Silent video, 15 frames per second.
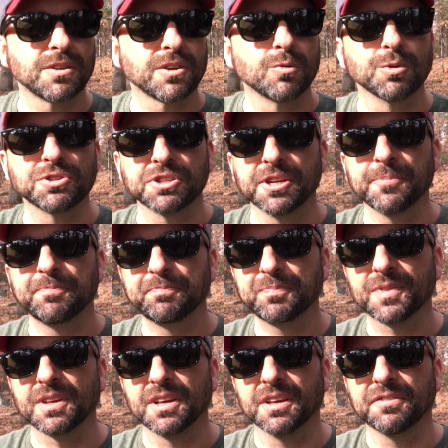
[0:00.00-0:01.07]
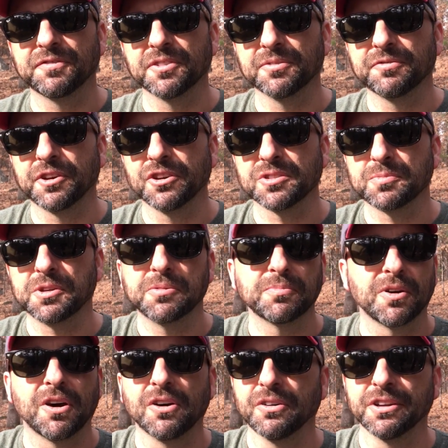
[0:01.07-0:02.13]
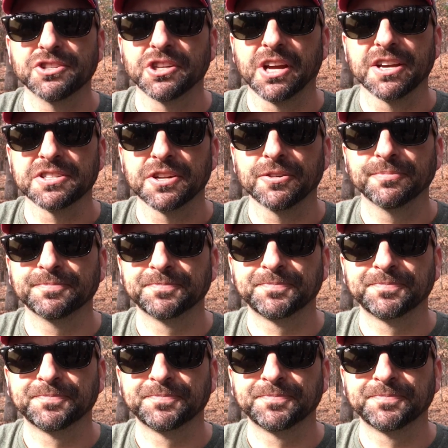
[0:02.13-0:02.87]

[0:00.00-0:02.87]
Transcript: we'll see. If it fails me, I'll let you guys know.